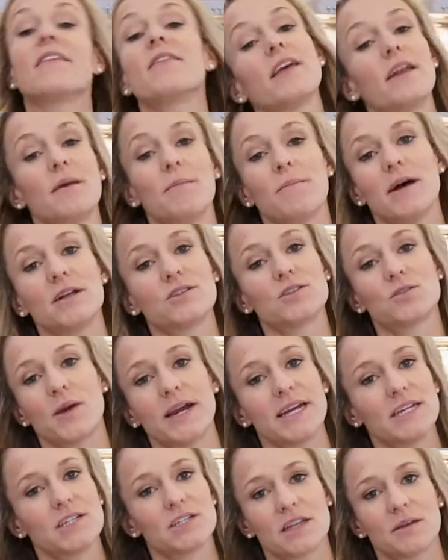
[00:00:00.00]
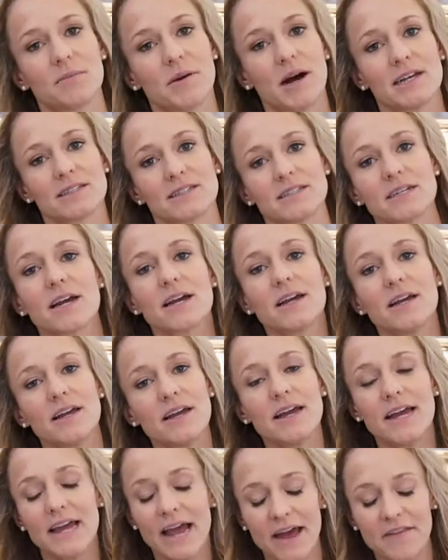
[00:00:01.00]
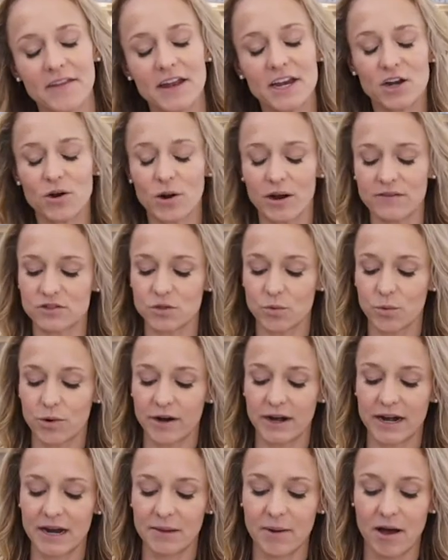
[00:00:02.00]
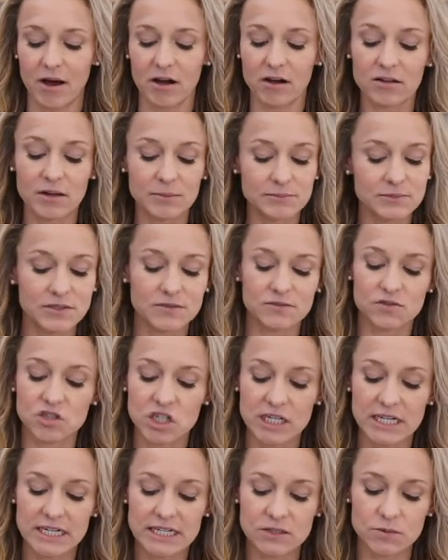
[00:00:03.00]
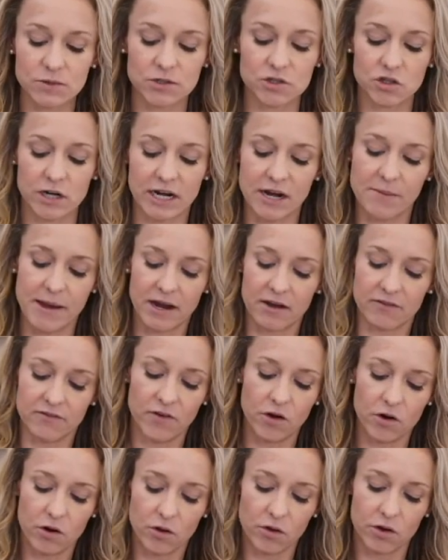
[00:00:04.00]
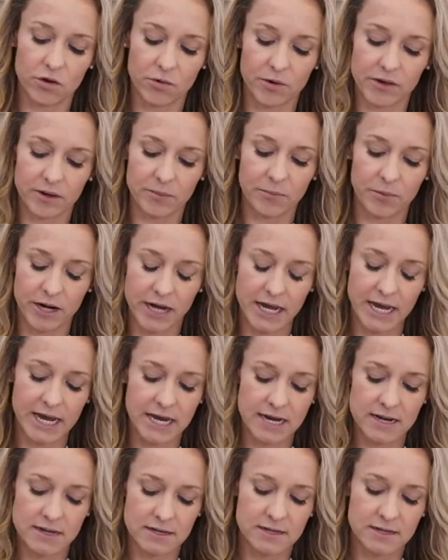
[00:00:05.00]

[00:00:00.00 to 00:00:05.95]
that it melts right into the pasta, and then you don't have to worry about clumps of cheese when you're trying to make a photo look really pretty.